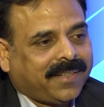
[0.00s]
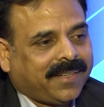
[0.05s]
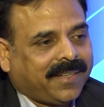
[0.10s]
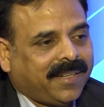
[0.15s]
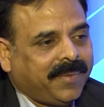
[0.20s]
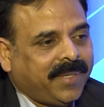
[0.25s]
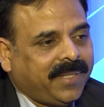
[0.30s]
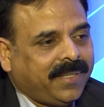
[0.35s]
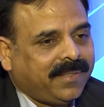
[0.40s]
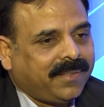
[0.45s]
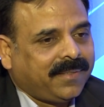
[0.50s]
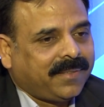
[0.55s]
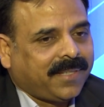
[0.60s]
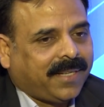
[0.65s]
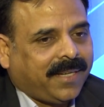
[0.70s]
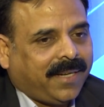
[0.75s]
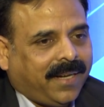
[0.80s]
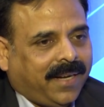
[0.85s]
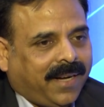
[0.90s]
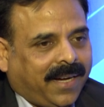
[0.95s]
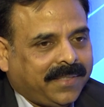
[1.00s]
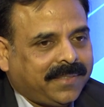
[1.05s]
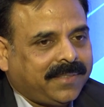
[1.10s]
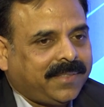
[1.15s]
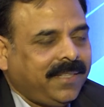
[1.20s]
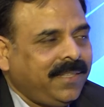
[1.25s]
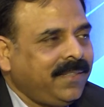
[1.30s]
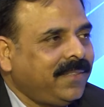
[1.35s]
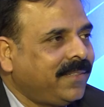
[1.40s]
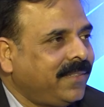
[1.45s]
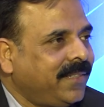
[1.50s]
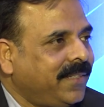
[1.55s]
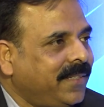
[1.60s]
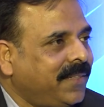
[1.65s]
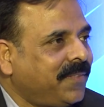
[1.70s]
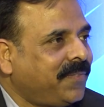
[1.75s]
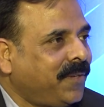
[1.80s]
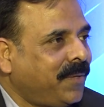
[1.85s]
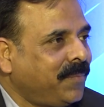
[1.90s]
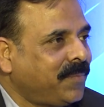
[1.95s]
I mean, I think the
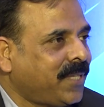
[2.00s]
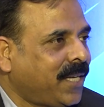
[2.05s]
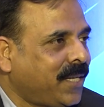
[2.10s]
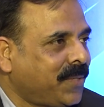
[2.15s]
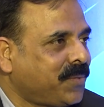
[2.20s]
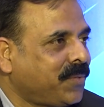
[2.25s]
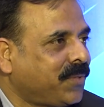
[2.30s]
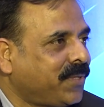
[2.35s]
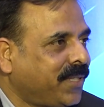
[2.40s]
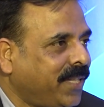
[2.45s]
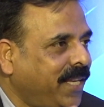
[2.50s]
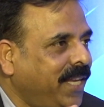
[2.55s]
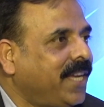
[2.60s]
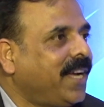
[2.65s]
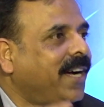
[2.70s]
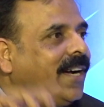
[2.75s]
legal firms has to think